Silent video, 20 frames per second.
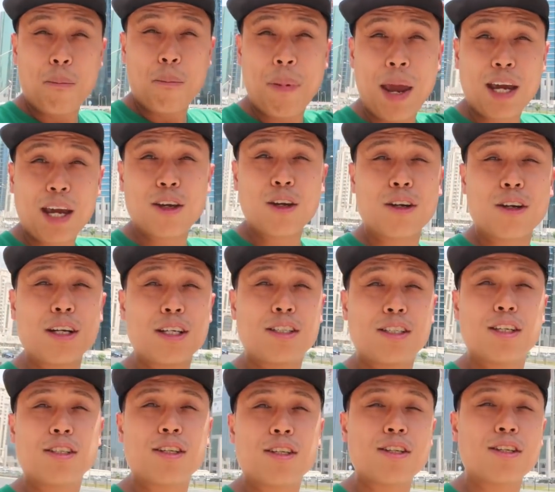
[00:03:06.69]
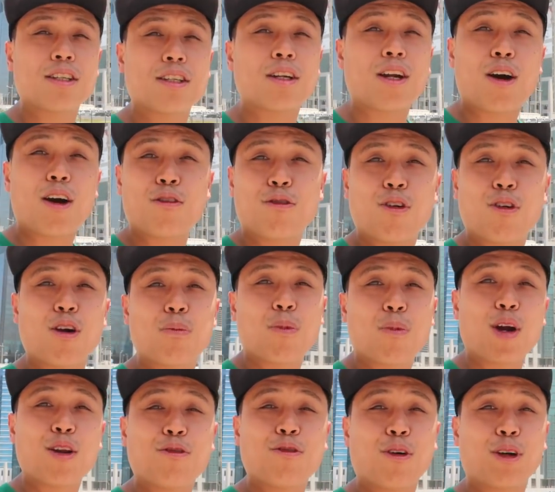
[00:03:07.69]
peg your resistance at around
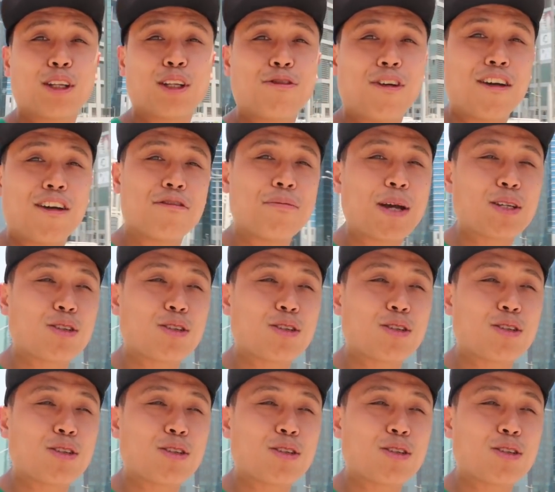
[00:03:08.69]
4.45